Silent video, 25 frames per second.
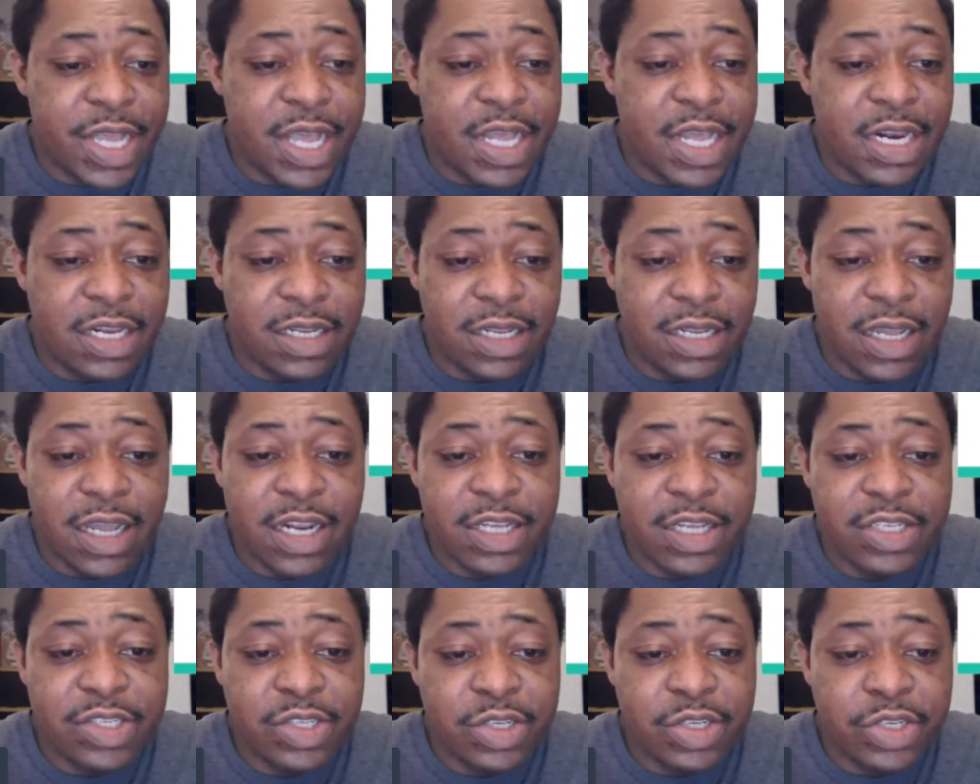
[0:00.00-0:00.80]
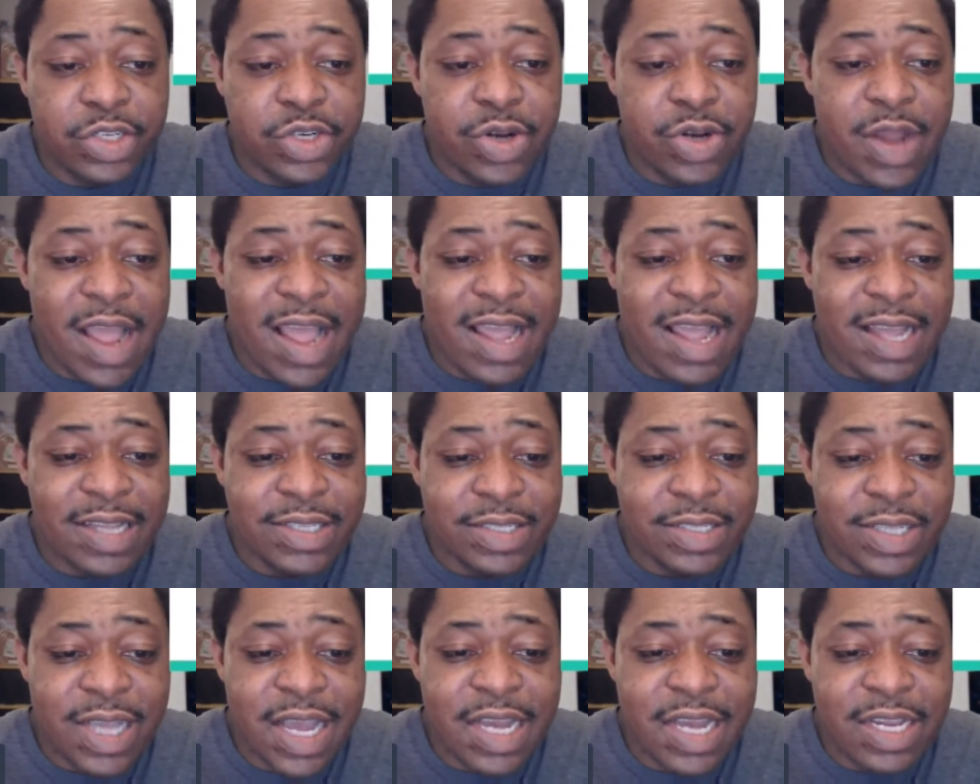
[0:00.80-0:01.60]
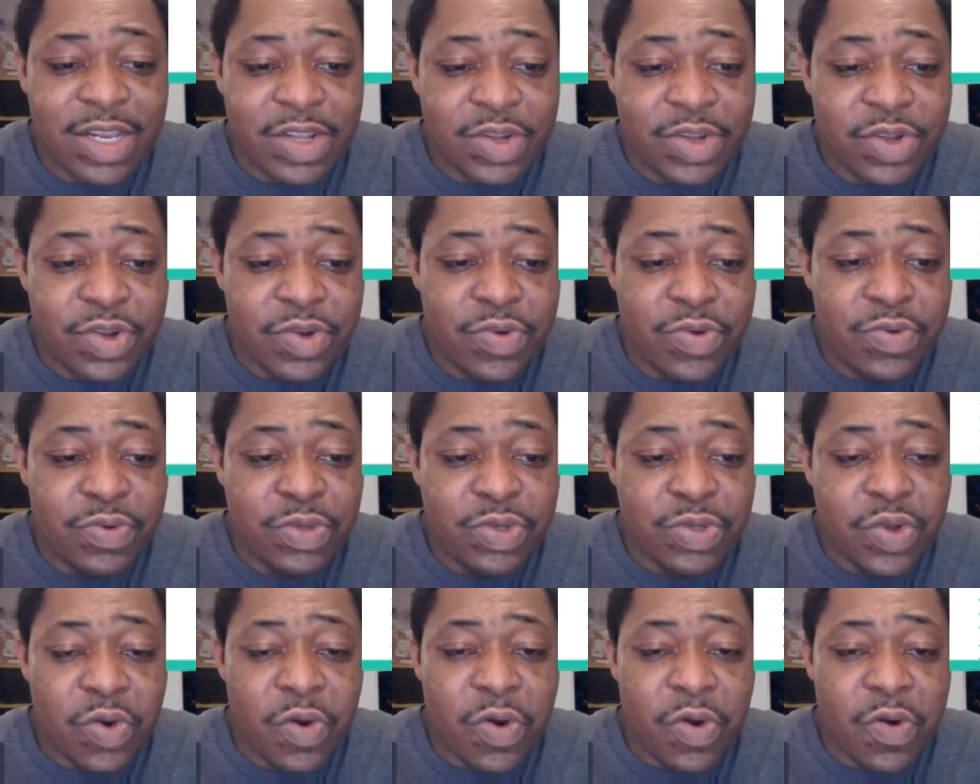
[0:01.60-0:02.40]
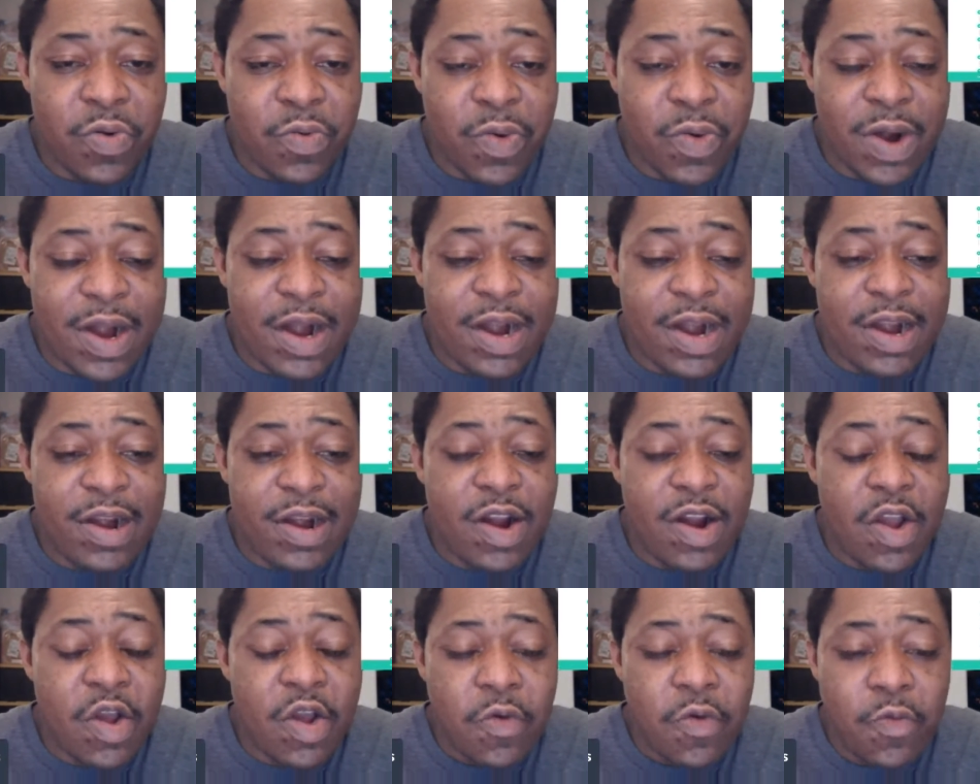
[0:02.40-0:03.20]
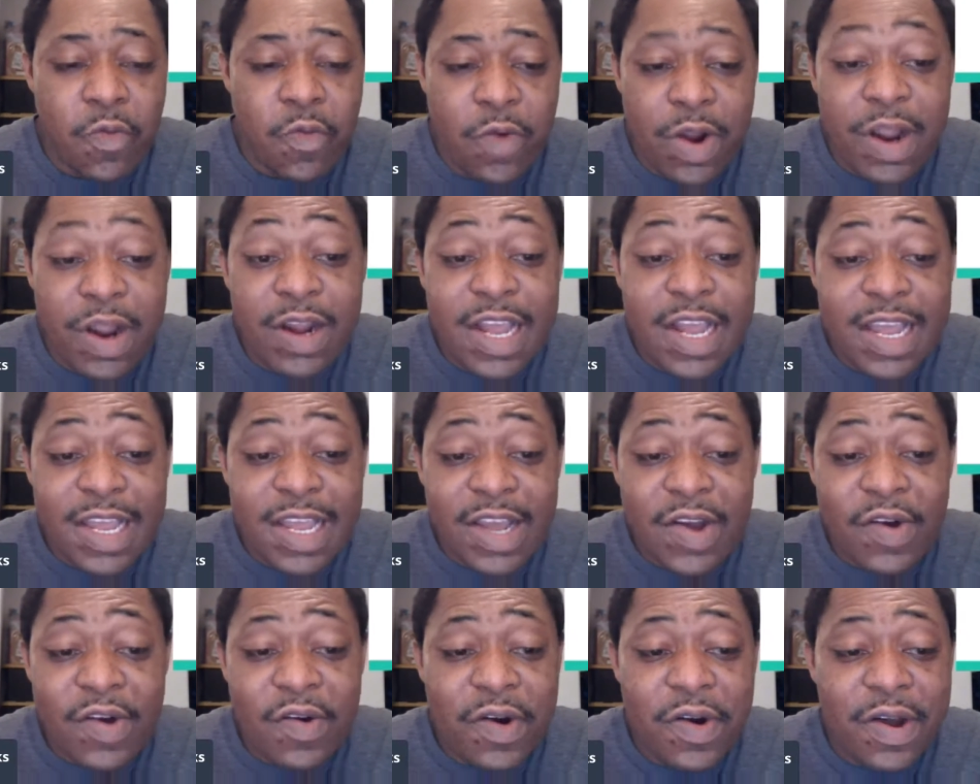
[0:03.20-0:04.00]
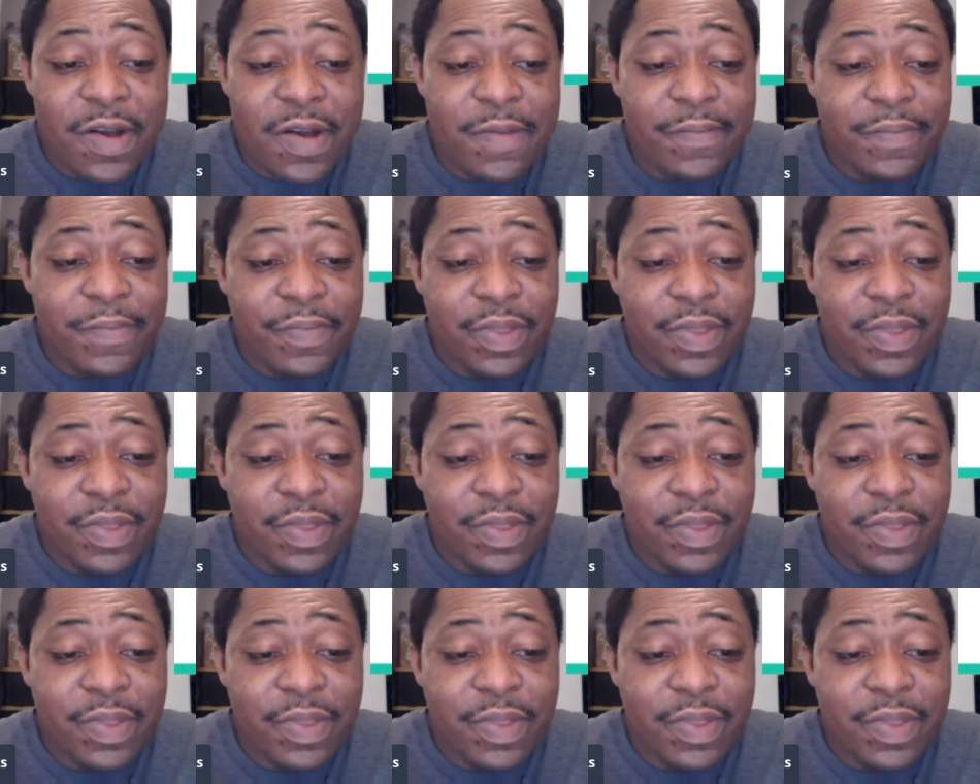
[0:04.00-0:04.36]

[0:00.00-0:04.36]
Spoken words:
Analytics to track exactly who's going where, when they going,